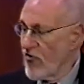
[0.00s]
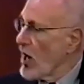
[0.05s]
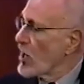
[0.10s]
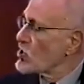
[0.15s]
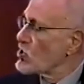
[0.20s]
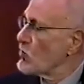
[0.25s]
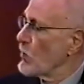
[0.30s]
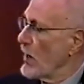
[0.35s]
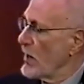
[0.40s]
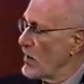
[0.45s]

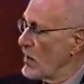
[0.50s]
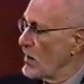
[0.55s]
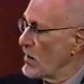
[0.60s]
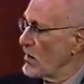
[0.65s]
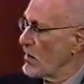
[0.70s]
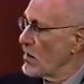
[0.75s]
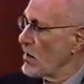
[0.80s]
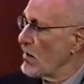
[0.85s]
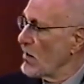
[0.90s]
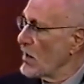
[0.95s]

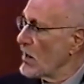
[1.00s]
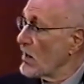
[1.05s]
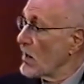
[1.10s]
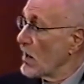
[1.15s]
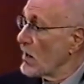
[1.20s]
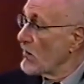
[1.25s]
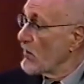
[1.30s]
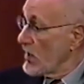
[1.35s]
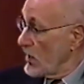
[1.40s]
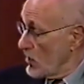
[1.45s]
fluctuating
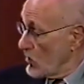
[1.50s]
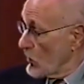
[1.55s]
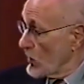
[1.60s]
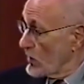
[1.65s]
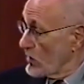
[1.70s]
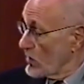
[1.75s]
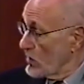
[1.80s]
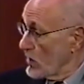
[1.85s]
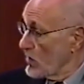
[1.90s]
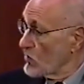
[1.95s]

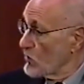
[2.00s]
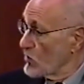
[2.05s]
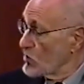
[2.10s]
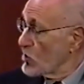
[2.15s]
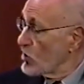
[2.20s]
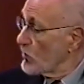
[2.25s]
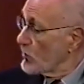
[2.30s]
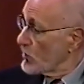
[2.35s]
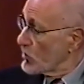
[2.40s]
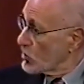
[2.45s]
hearing. In other
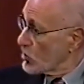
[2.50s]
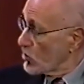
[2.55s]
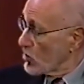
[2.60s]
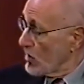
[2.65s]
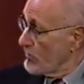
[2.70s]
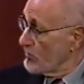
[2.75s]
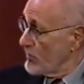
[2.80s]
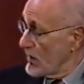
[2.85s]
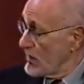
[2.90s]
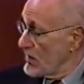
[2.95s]
words, you hear pretty
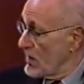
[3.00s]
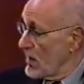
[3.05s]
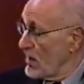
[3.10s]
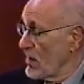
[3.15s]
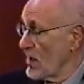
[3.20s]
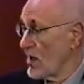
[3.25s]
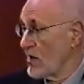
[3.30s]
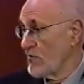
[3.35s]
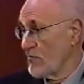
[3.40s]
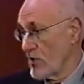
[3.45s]
good on
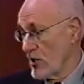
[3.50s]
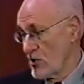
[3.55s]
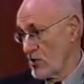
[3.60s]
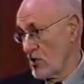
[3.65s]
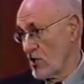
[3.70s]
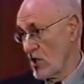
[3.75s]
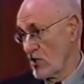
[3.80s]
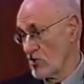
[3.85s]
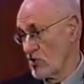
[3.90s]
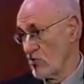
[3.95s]
Monday,
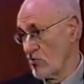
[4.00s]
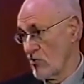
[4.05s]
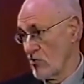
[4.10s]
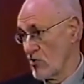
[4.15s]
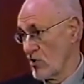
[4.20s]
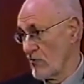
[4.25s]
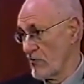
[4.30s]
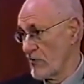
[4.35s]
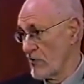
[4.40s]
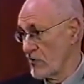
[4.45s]
not so
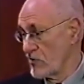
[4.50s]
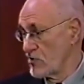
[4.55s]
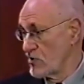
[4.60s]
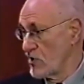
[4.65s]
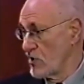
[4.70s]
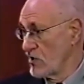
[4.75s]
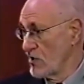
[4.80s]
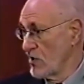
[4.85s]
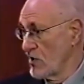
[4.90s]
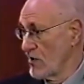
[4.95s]
good on
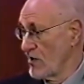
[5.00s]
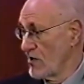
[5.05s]
Thursday.